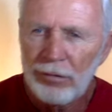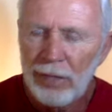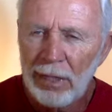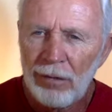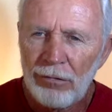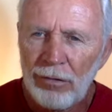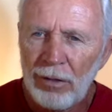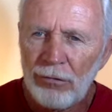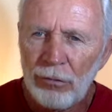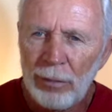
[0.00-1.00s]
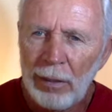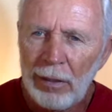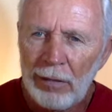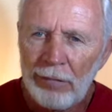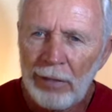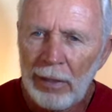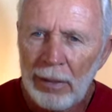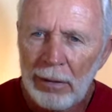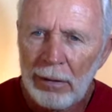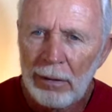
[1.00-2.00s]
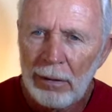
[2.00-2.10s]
things that you believe, and